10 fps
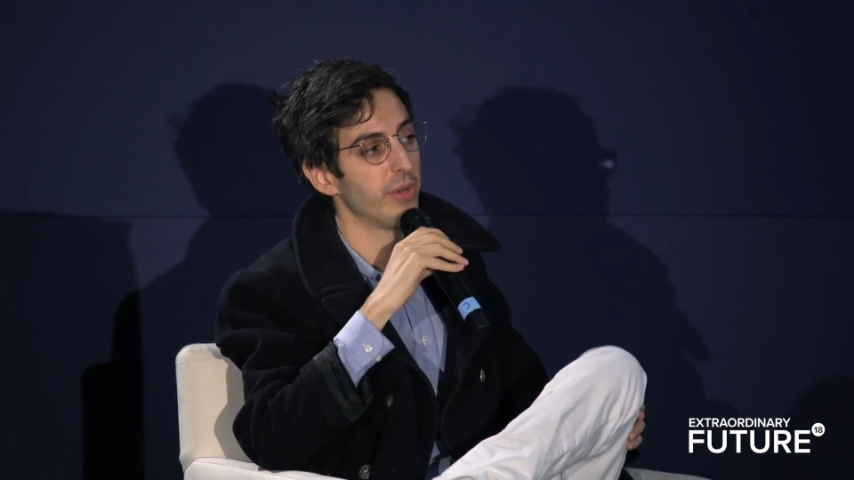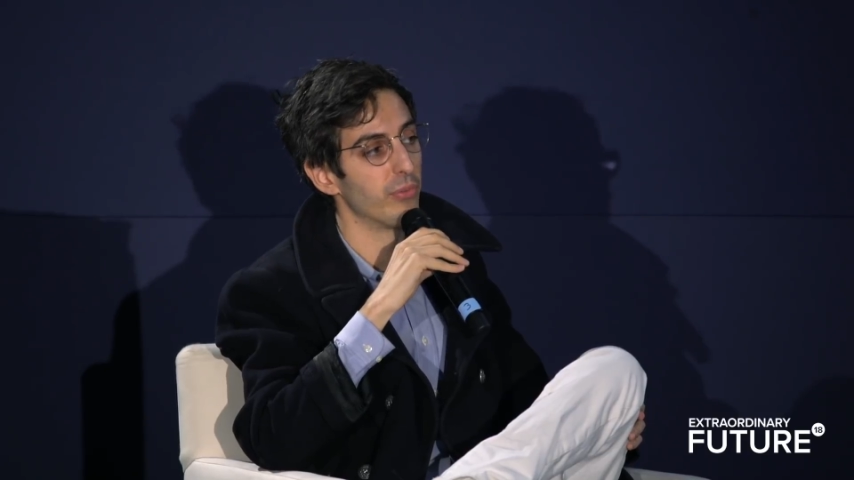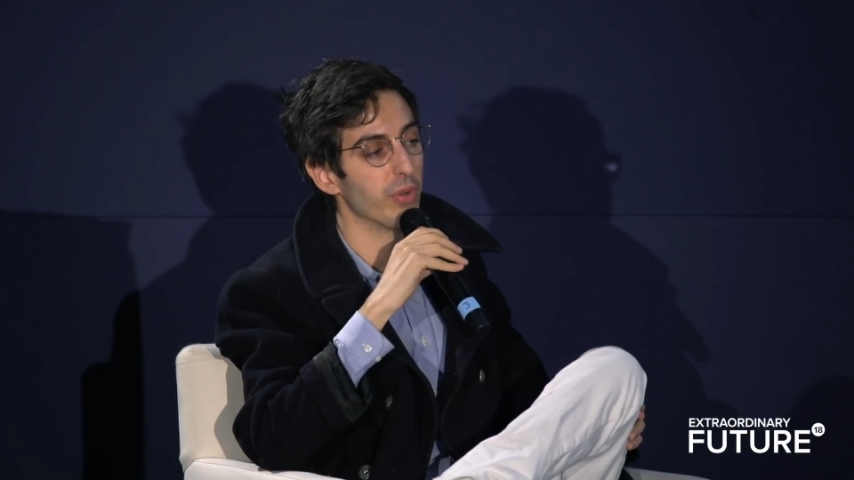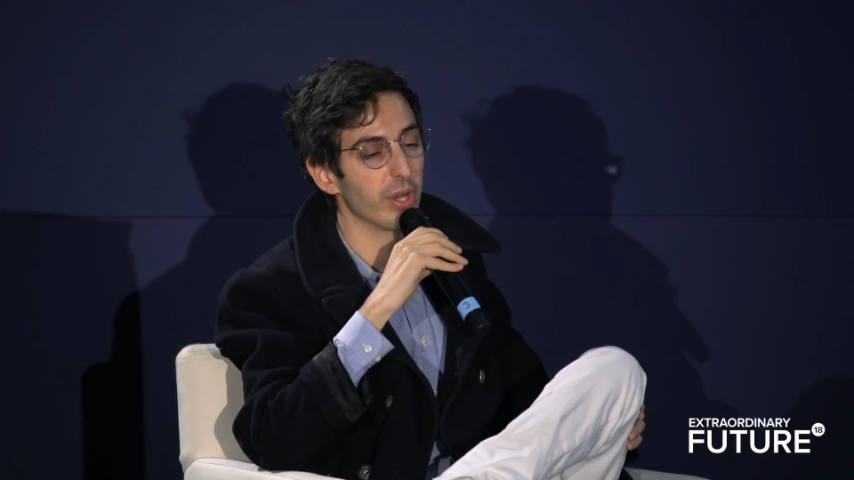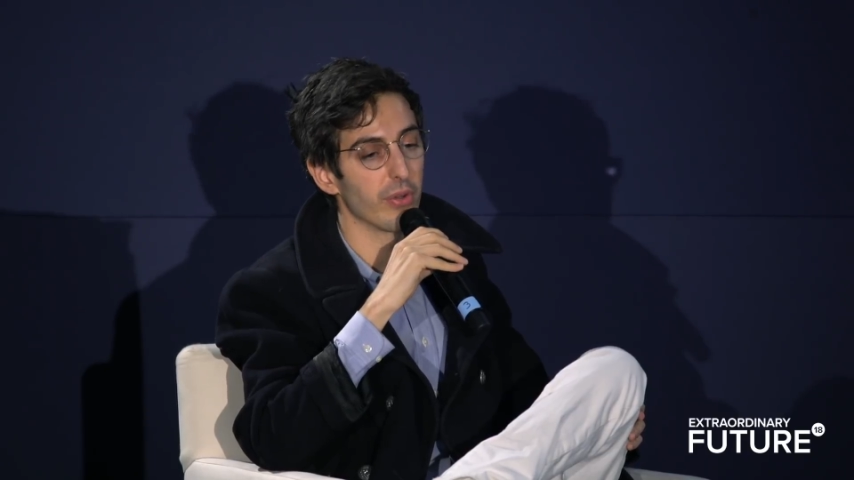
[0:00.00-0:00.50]

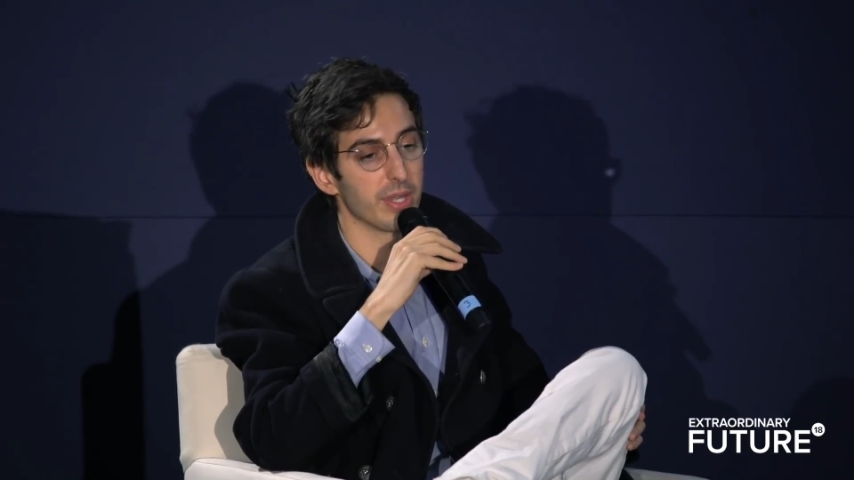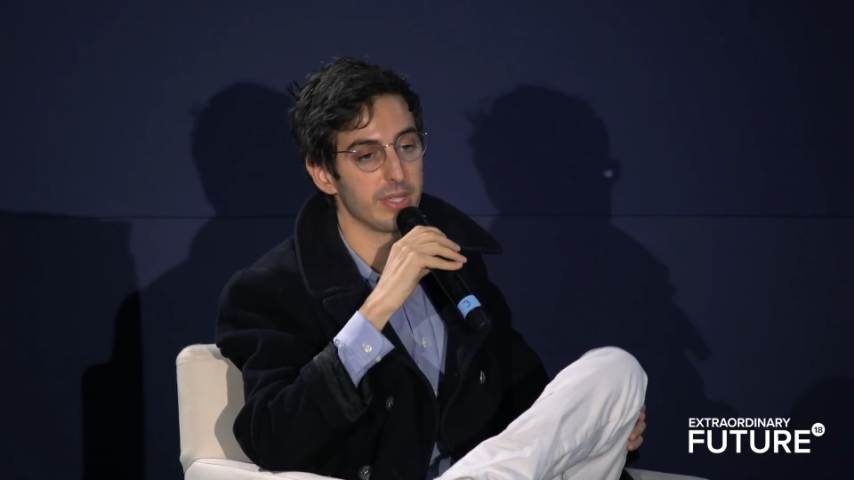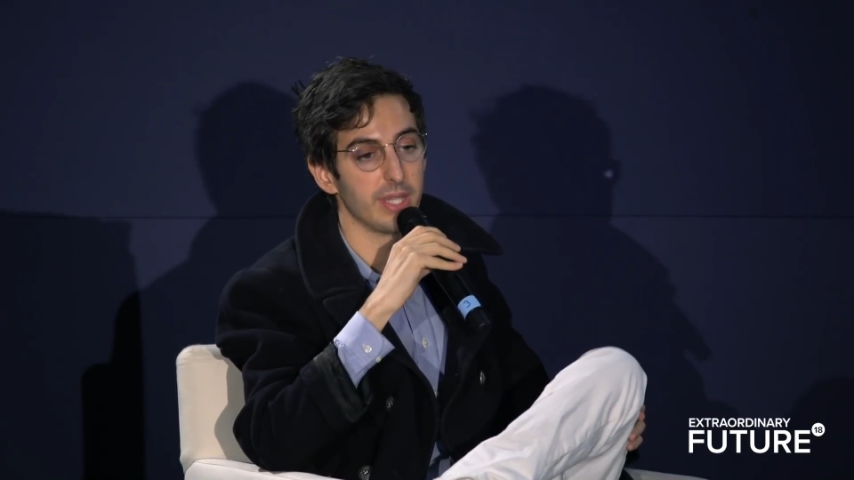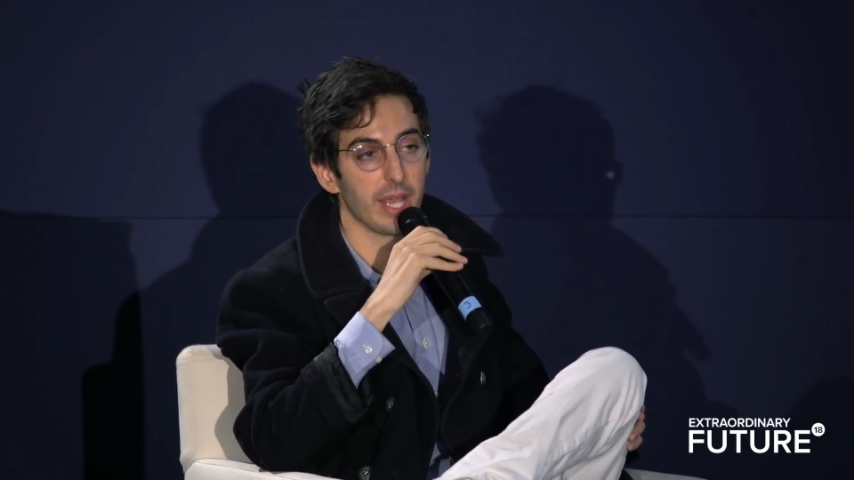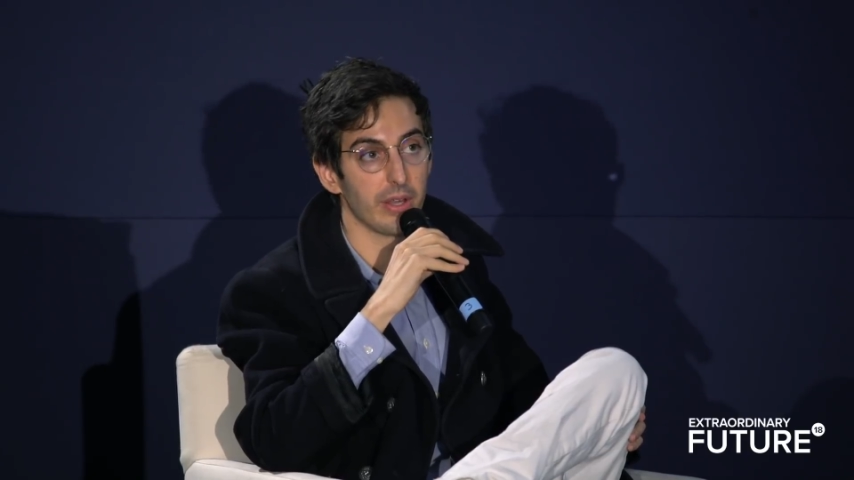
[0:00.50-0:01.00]

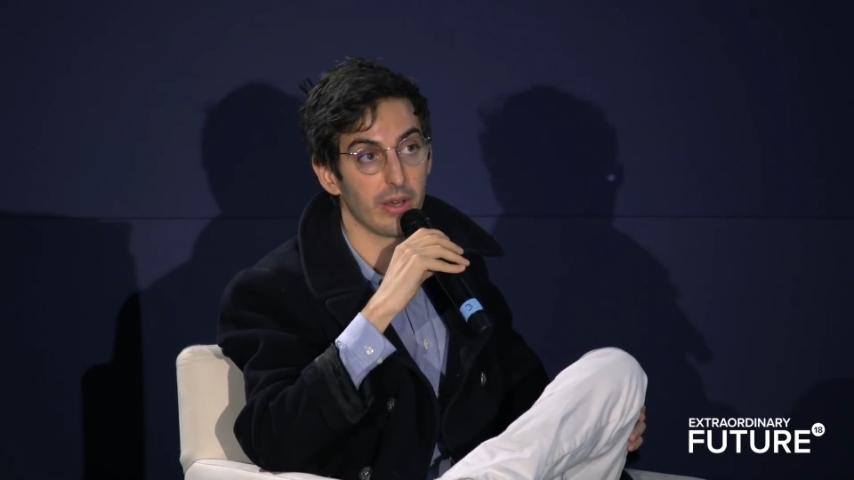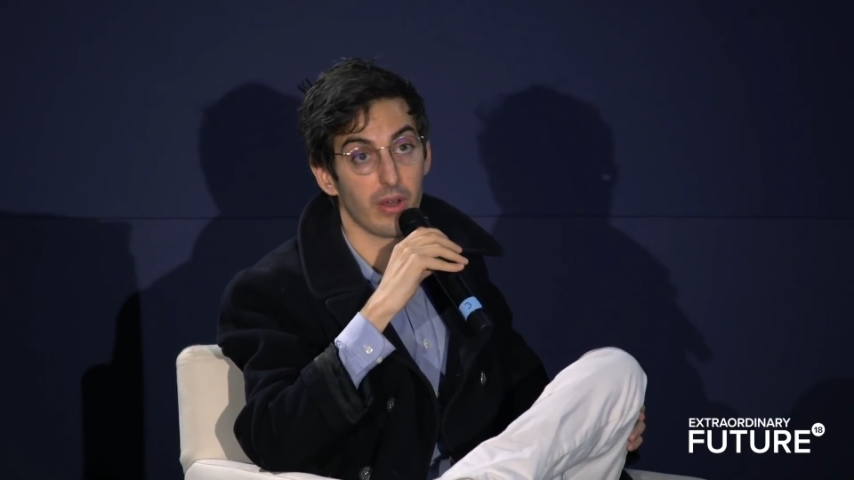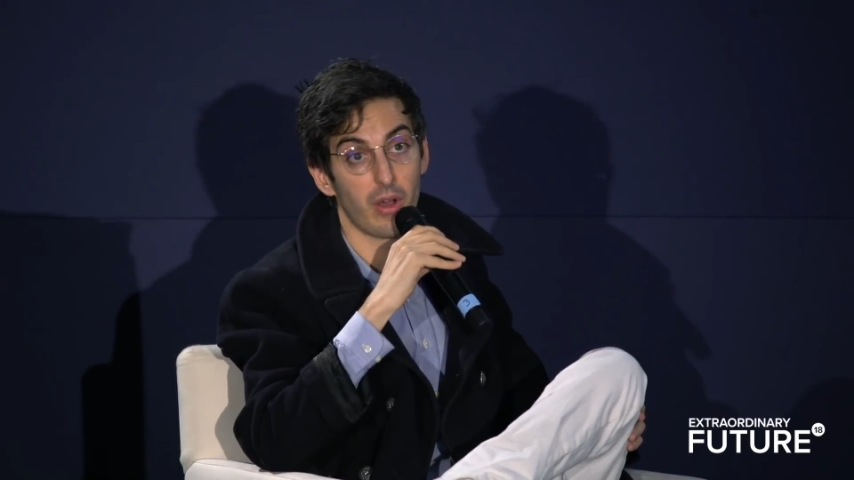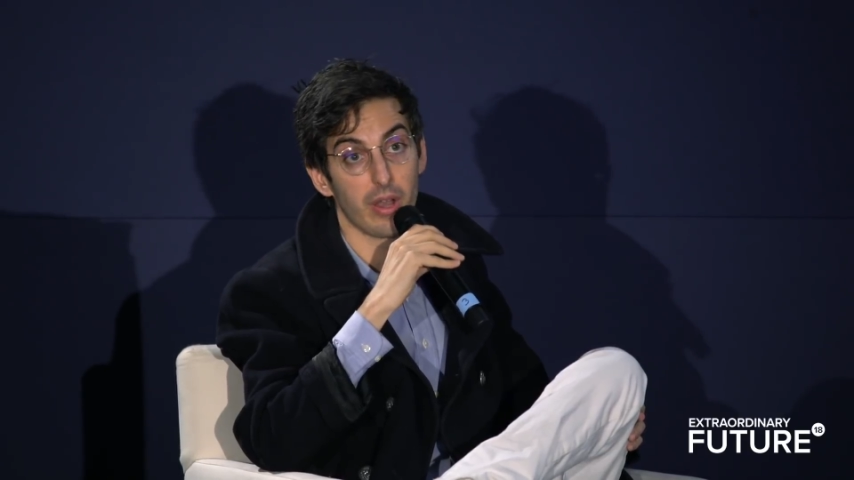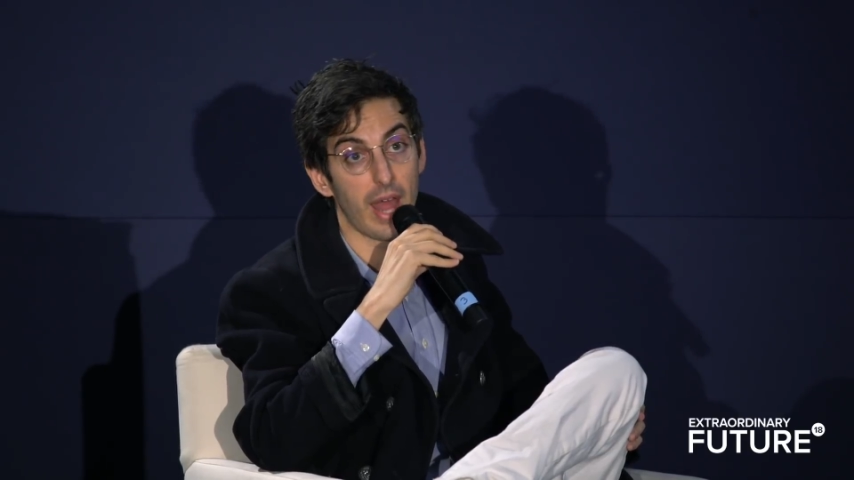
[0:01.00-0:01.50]
rigorous
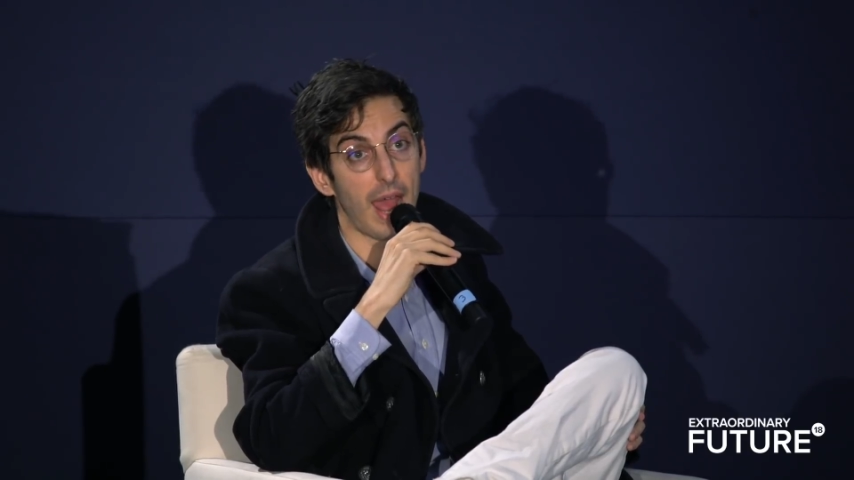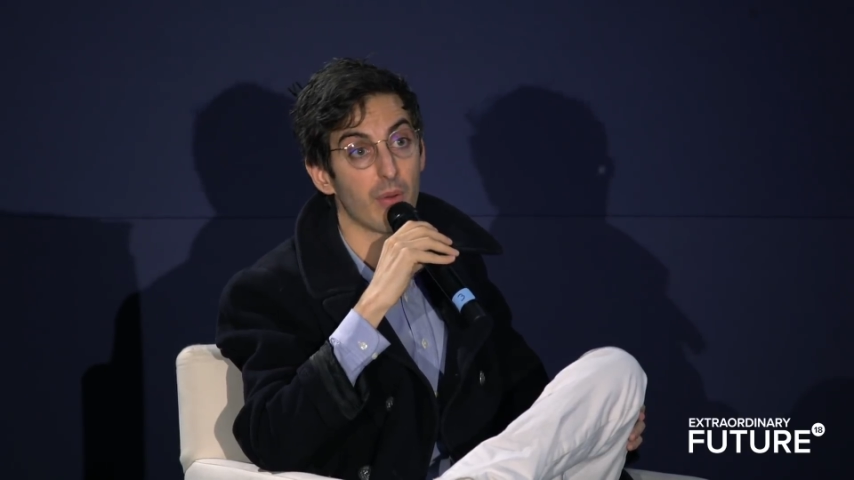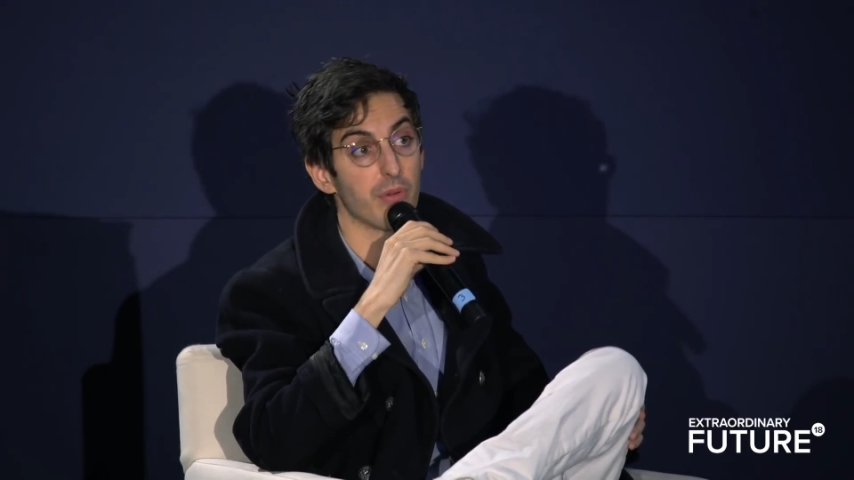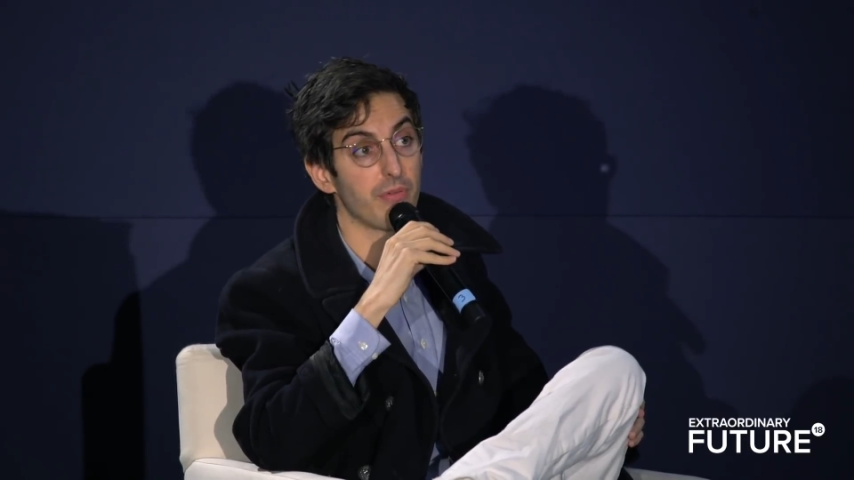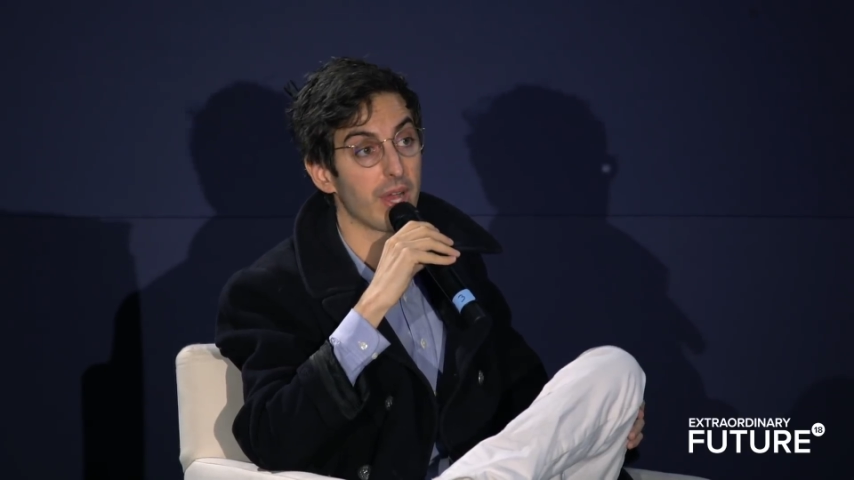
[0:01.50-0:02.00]
data on
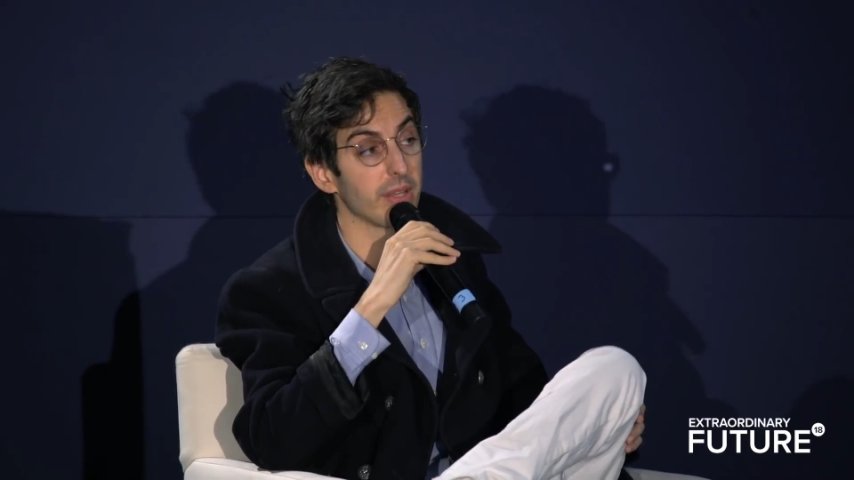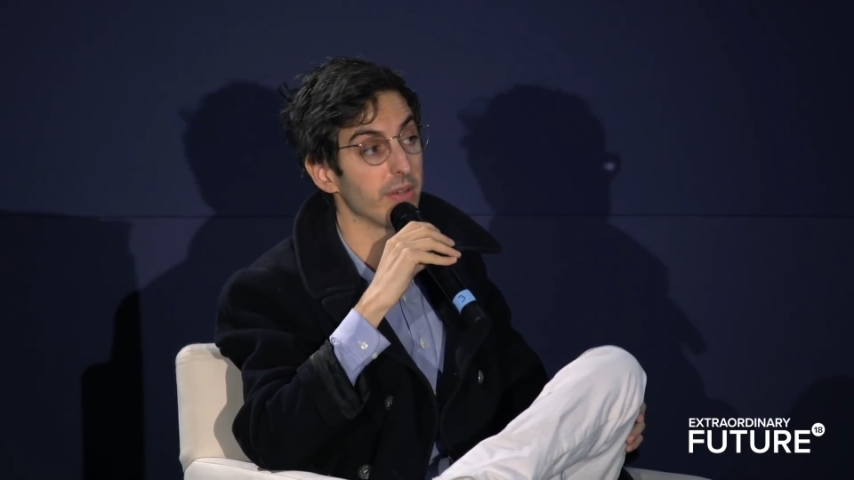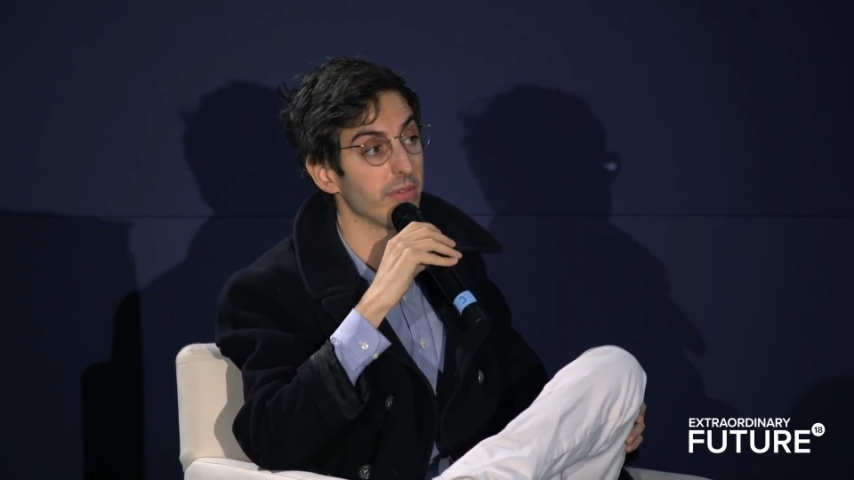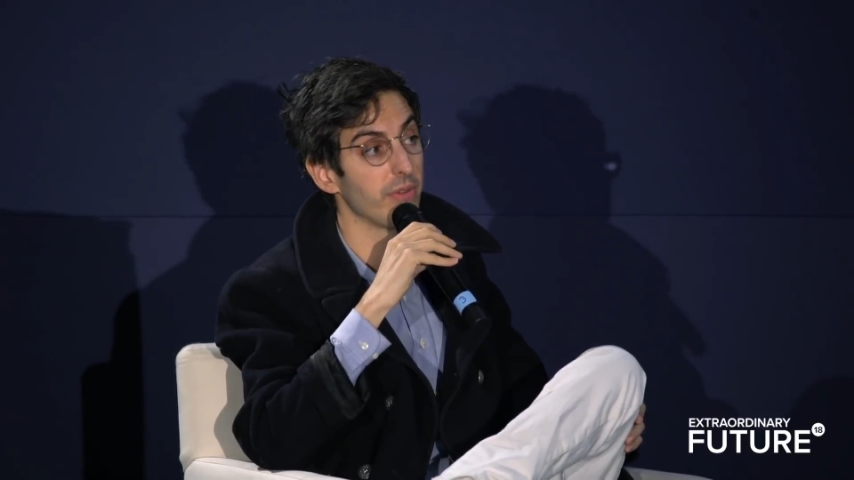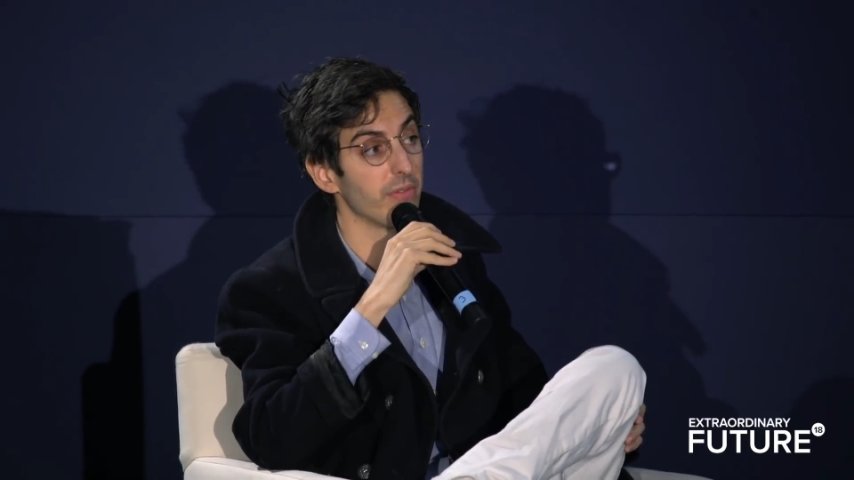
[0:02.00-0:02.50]
how effective